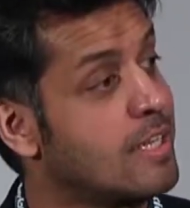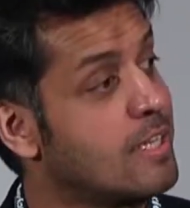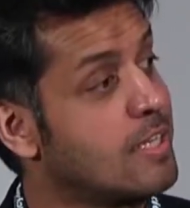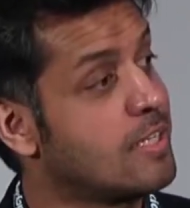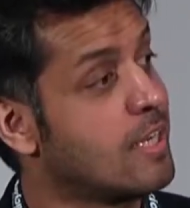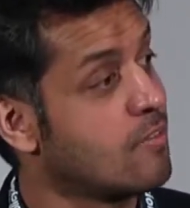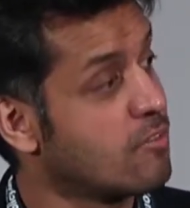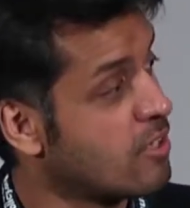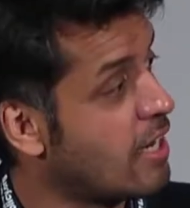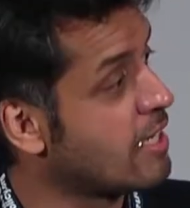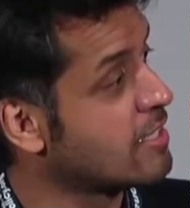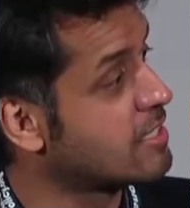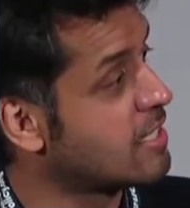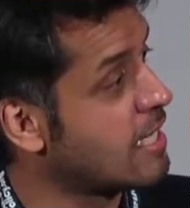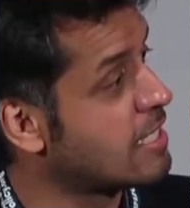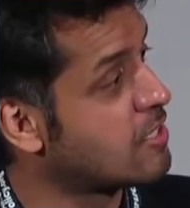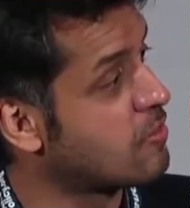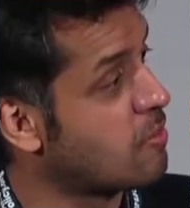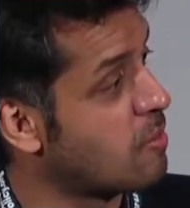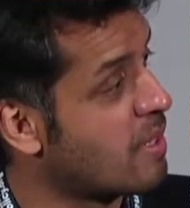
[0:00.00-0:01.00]
of the United
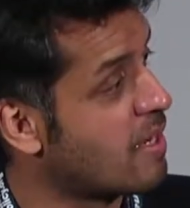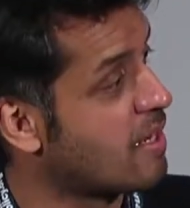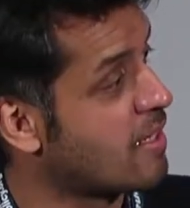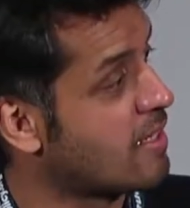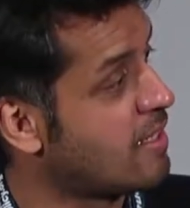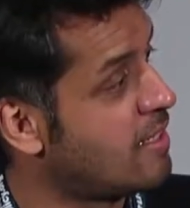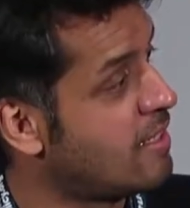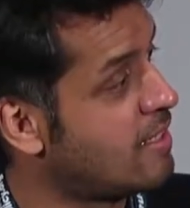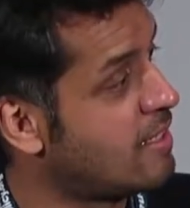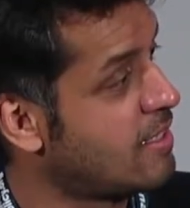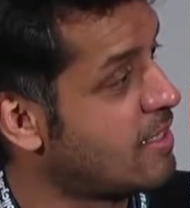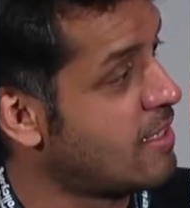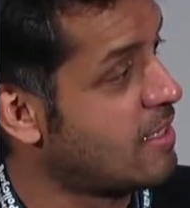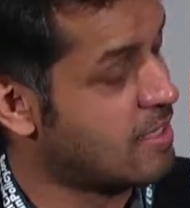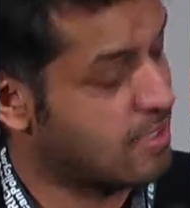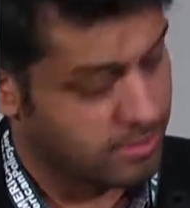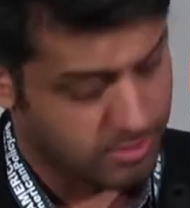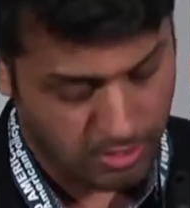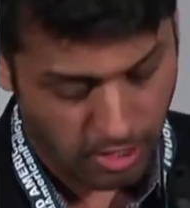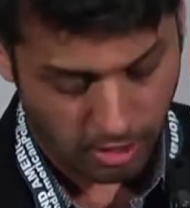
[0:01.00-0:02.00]
States of America,
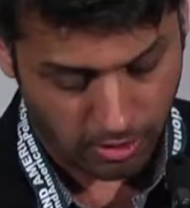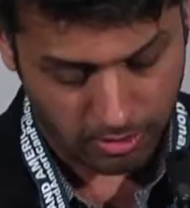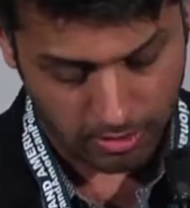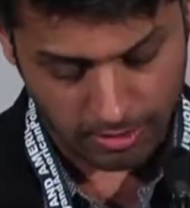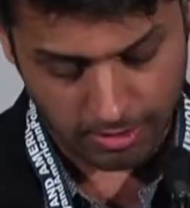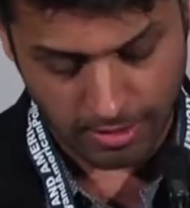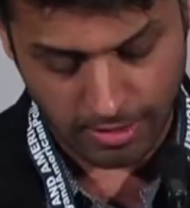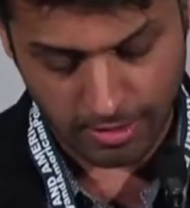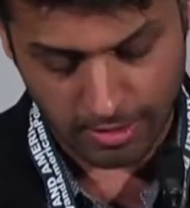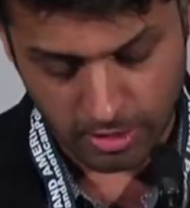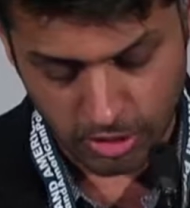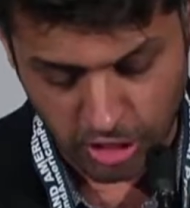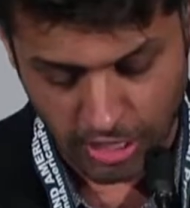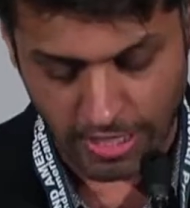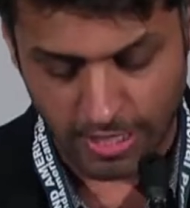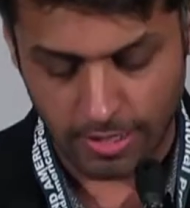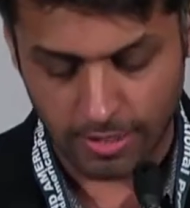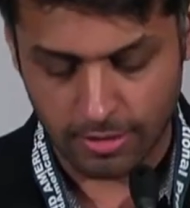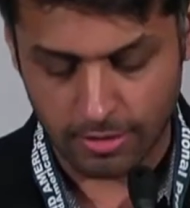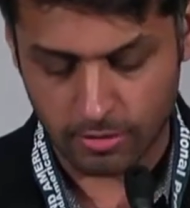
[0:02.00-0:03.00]
Donald
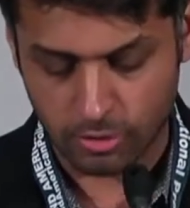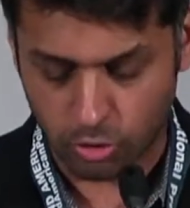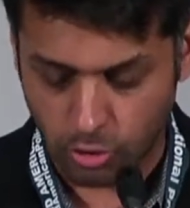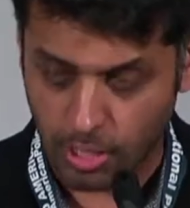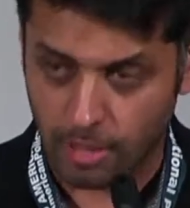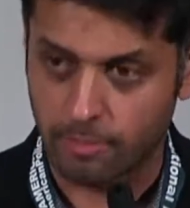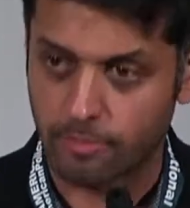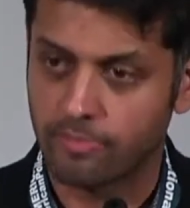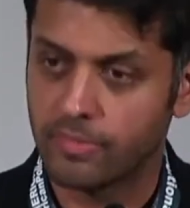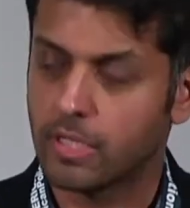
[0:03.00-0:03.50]
J. Trump.